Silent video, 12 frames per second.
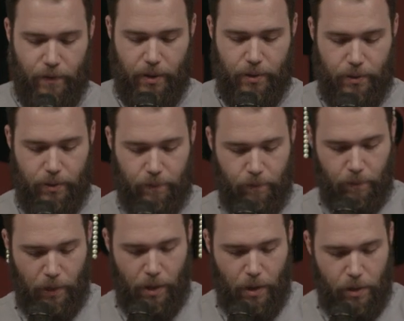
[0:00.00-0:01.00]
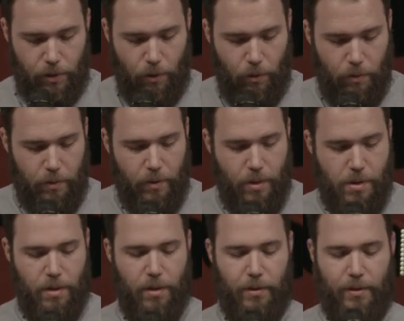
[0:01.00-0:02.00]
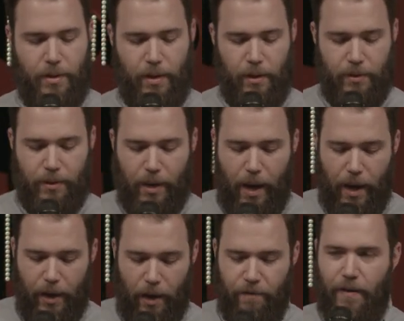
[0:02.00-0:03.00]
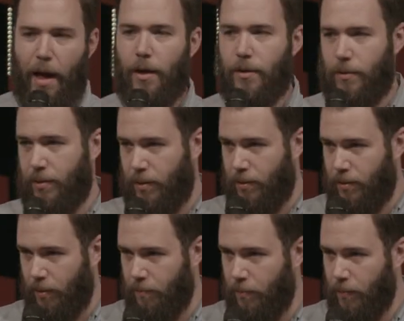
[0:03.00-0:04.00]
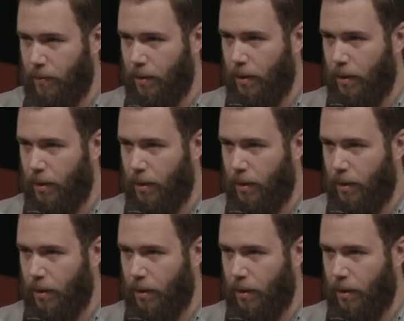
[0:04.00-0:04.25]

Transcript: of this. So things like a value system.